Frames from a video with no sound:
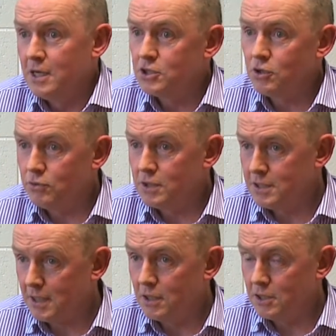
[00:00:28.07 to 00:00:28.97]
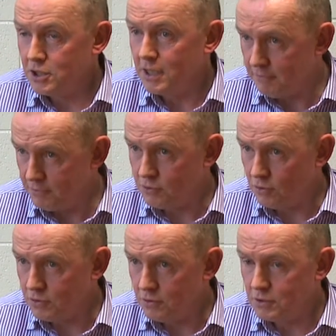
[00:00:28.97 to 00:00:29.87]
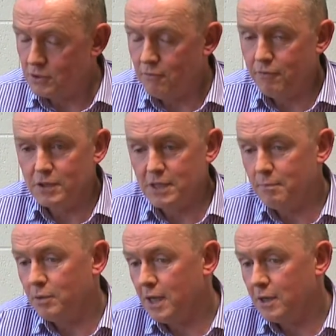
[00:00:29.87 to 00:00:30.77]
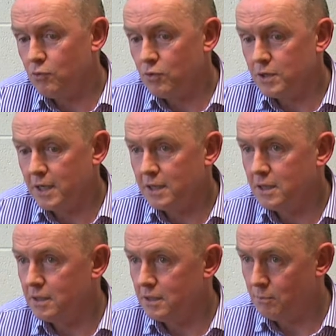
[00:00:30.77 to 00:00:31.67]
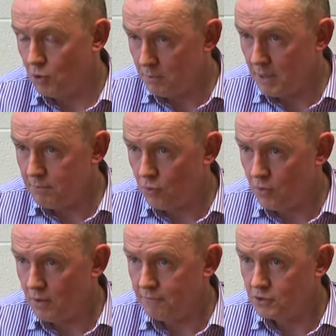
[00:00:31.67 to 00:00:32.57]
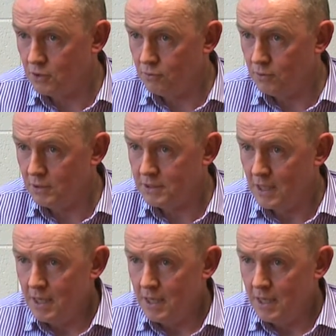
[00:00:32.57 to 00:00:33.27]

So the technology infrastructure. So for example, I coordinate the broadband program for schools,